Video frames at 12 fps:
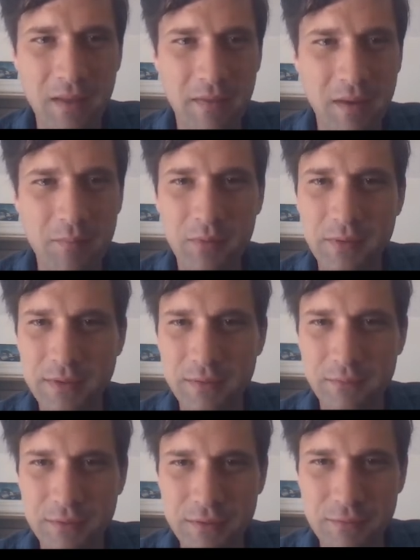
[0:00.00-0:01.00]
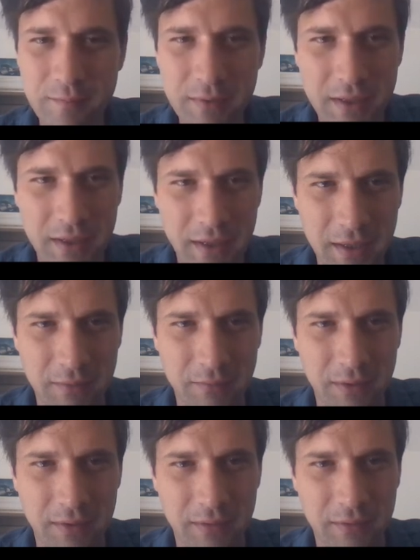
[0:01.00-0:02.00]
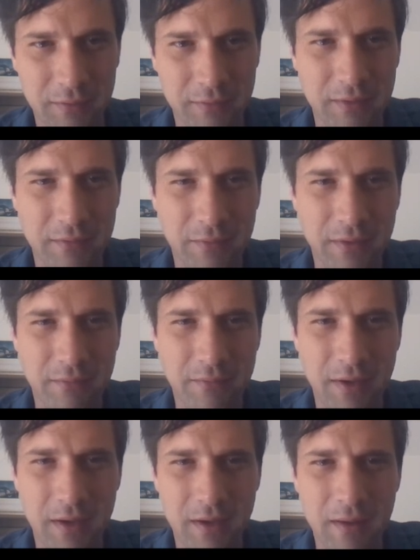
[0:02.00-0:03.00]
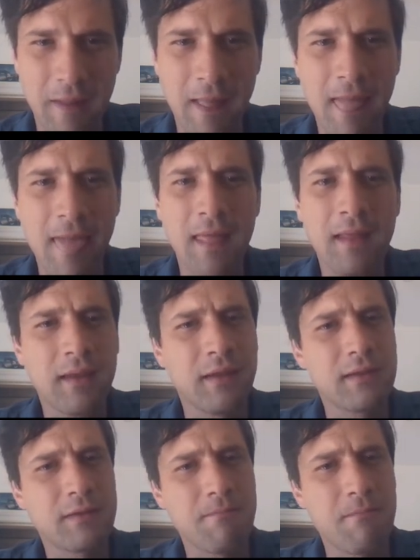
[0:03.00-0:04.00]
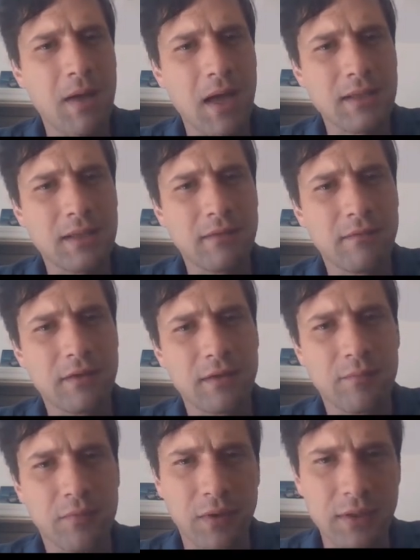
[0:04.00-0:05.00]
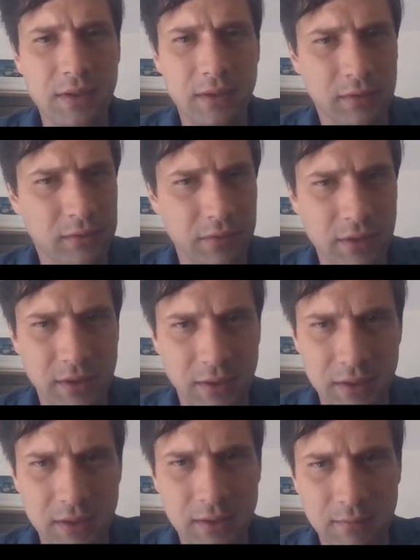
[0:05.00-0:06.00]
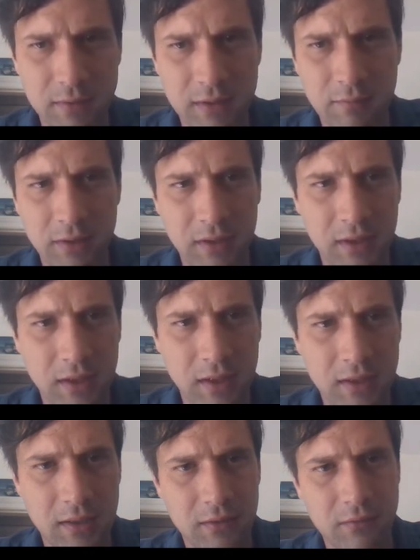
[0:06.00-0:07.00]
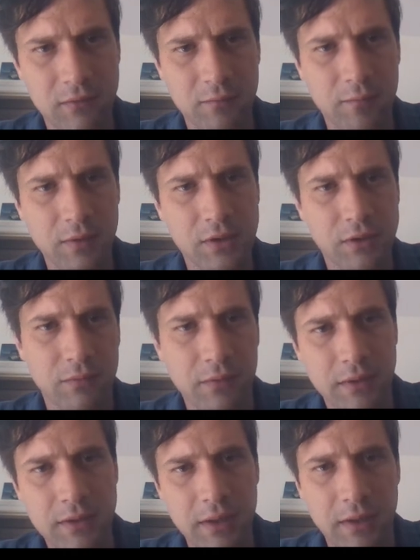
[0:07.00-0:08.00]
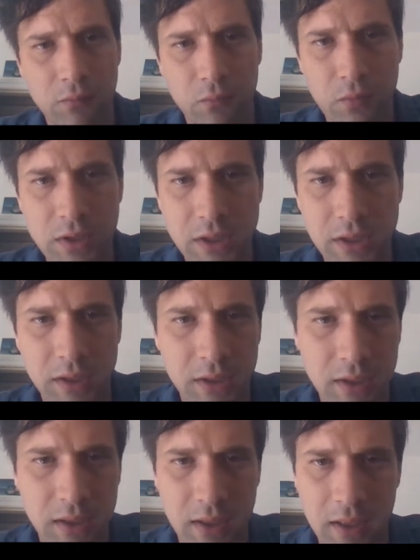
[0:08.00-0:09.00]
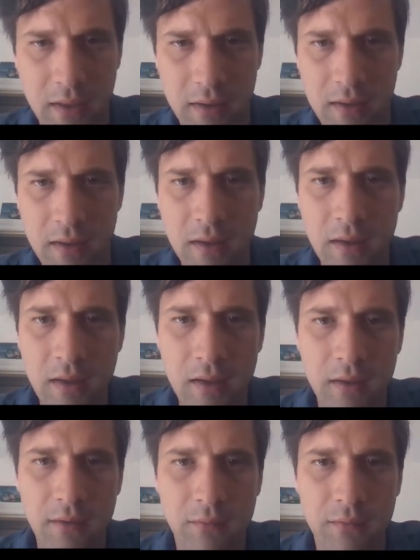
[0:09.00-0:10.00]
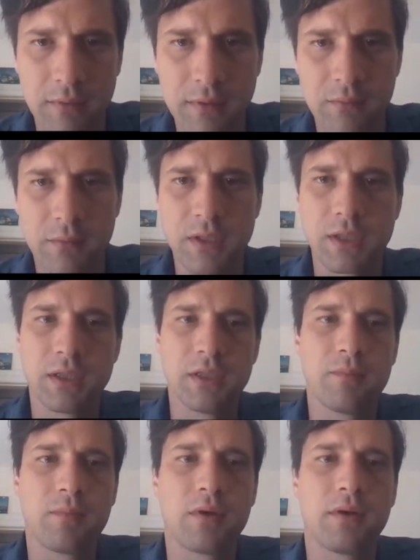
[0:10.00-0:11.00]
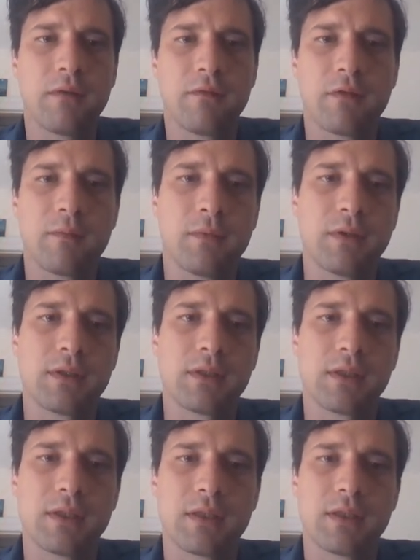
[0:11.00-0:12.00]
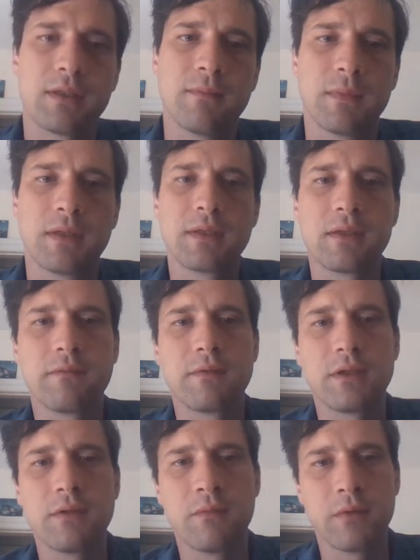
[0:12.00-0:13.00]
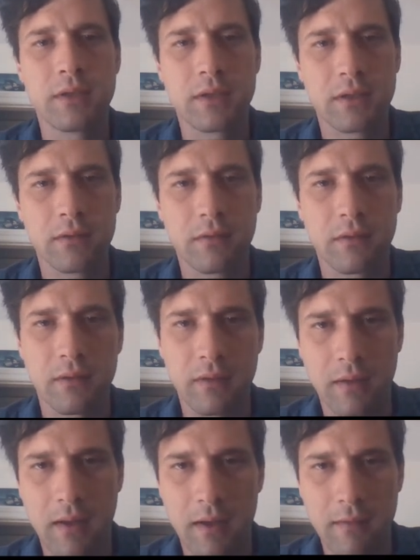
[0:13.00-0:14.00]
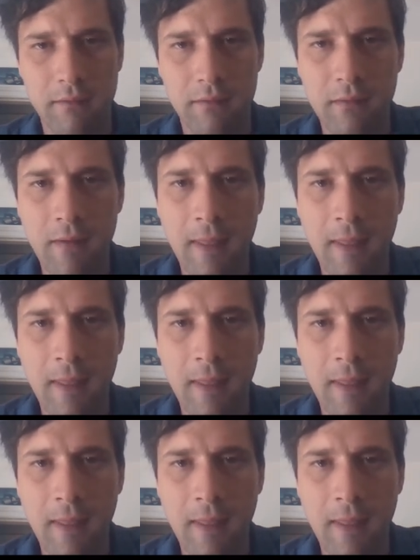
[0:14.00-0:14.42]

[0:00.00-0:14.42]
That person will soon be dead, we conclude, and we are right. Some massive suppressed aggression seems to be contained in those obituaries, a wishing to death. The words, "when she departed from us, it seemed as if she were still alive,"